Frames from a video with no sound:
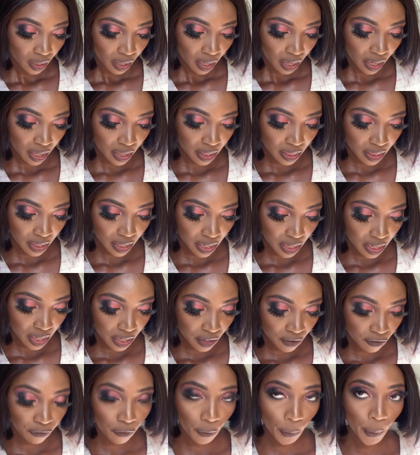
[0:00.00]
And
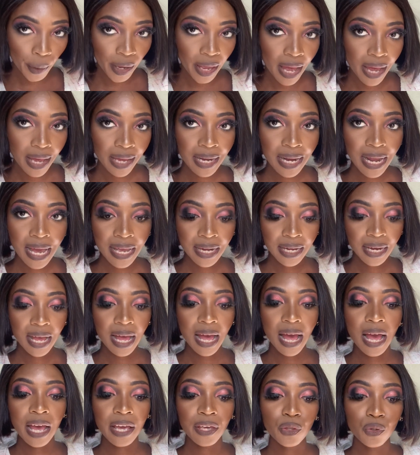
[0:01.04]
then for
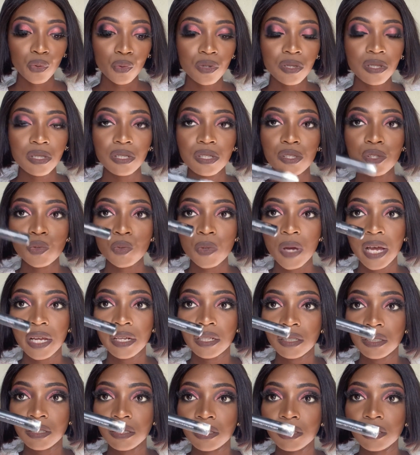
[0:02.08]
eyeliner, I use this one.